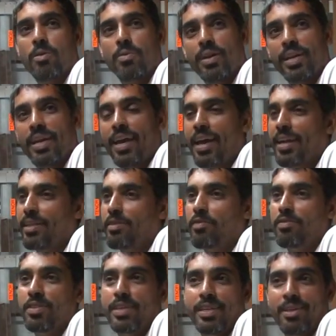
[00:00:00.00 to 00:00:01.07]
I already had the
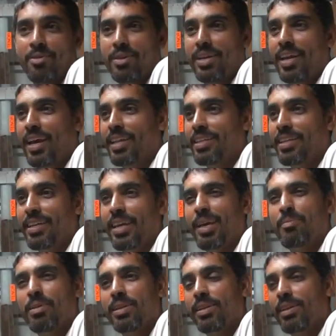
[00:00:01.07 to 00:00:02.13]
V, I already had the
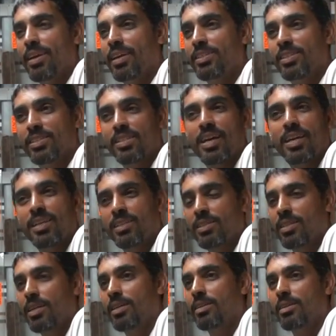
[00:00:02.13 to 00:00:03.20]
name, and I just kind of
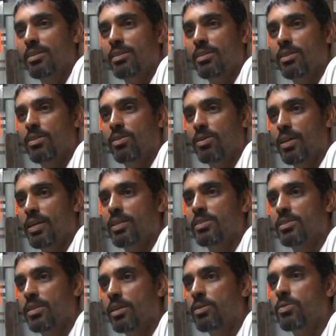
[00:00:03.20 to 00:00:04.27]
stuck, you know,
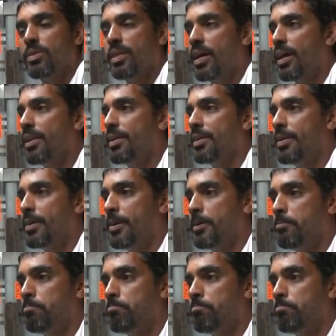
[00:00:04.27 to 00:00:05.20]
with that, and